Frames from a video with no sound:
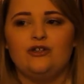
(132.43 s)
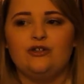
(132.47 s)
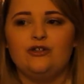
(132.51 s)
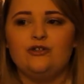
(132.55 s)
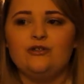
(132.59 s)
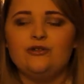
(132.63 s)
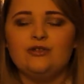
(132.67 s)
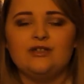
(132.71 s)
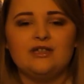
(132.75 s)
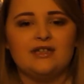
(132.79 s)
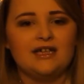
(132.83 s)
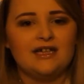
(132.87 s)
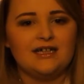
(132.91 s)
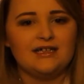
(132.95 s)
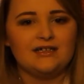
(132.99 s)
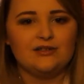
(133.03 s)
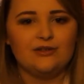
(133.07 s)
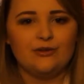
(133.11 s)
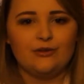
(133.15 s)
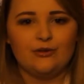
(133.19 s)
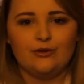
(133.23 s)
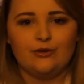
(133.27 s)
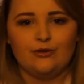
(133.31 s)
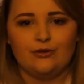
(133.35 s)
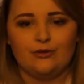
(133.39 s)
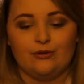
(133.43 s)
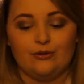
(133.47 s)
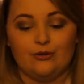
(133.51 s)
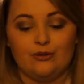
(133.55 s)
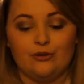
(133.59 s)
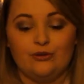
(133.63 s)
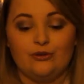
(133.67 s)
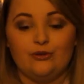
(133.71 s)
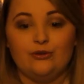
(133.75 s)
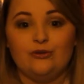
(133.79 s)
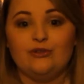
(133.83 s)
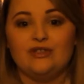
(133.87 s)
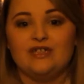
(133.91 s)
Utilise Google,
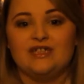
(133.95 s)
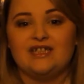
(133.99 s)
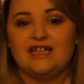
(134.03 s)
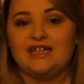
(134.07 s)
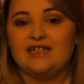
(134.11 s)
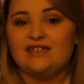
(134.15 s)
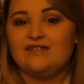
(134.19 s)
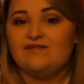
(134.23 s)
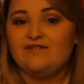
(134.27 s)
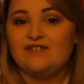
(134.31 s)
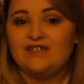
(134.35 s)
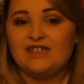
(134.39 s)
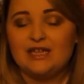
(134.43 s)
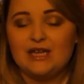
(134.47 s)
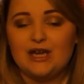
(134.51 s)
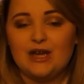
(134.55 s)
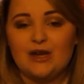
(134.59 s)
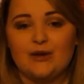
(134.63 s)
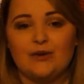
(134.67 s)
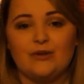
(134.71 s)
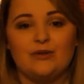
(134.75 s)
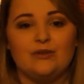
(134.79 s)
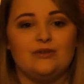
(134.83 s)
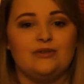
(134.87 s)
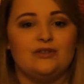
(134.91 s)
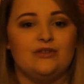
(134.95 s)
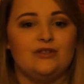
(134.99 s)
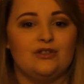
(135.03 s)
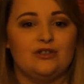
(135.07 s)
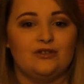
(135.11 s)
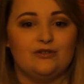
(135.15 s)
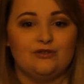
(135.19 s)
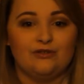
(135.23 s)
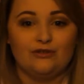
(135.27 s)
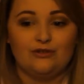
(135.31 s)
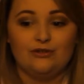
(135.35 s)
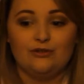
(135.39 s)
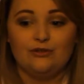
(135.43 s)
utilise videos,
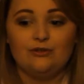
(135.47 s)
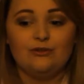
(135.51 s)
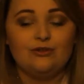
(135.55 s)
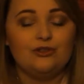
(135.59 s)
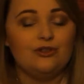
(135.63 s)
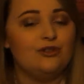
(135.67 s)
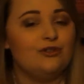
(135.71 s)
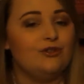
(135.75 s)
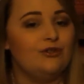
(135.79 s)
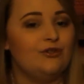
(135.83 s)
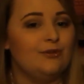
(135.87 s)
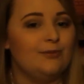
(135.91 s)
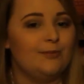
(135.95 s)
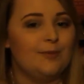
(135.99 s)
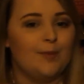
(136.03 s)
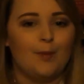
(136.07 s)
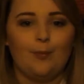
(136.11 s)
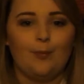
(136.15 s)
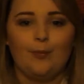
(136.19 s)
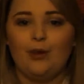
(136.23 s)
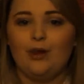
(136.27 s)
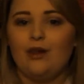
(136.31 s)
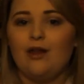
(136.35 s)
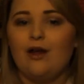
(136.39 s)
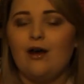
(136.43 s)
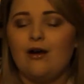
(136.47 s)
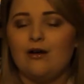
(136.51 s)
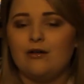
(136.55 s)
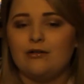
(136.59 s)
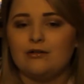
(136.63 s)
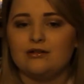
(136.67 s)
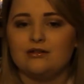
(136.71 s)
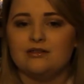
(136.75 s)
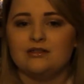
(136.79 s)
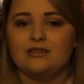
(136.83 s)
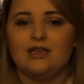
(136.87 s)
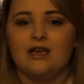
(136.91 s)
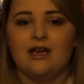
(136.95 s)
YouTube,
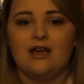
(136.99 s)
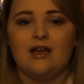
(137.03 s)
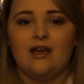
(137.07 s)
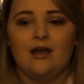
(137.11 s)
blogs.